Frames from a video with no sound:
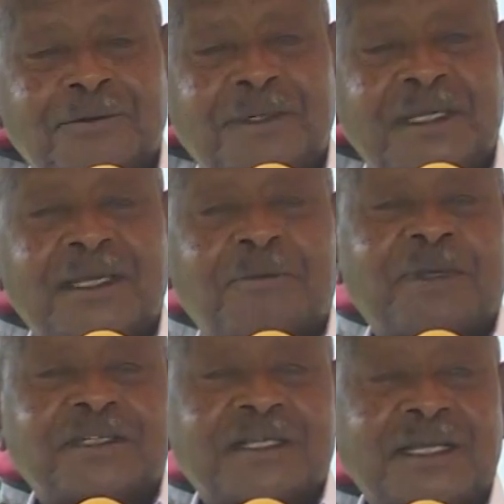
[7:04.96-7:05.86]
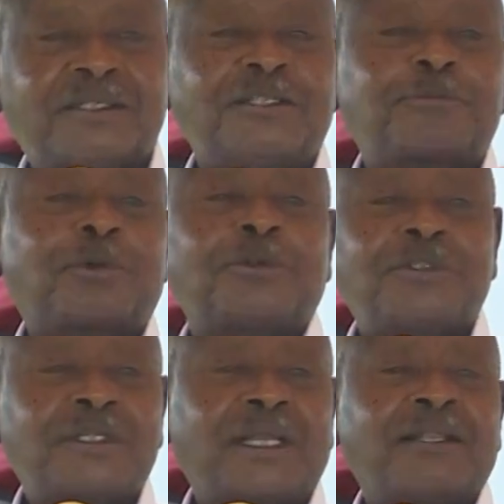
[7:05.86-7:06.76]
where a peasant is
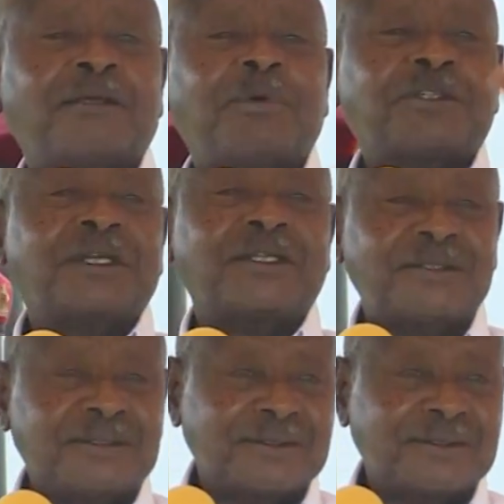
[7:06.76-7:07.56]
producing another peasant.